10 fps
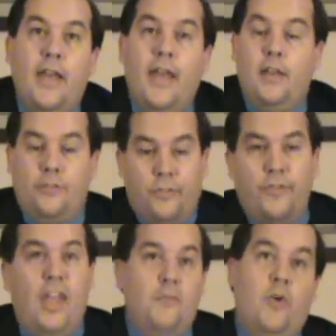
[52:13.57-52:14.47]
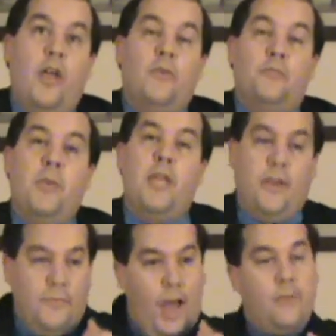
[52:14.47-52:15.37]
And it's the same way with me.
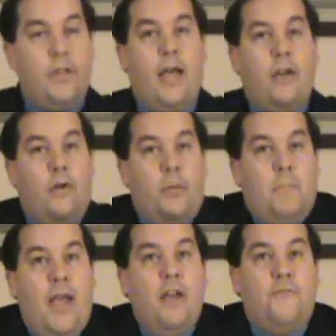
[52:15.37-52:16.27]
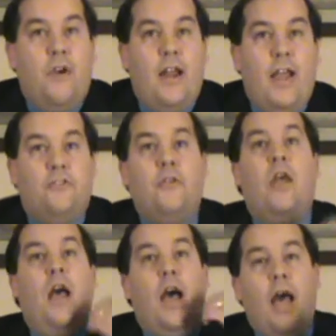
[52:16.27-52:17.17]
If I rely on a man for an
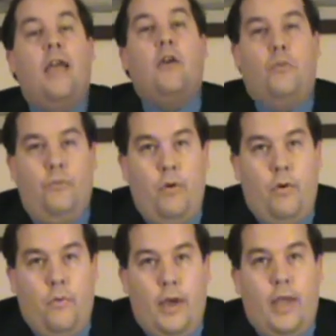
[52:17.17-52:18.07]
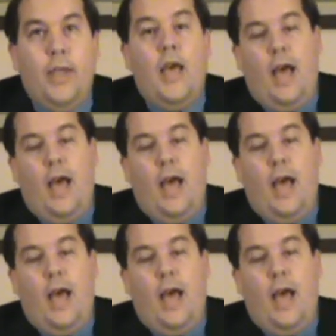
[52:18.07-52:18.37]
answer, I go the wrong way.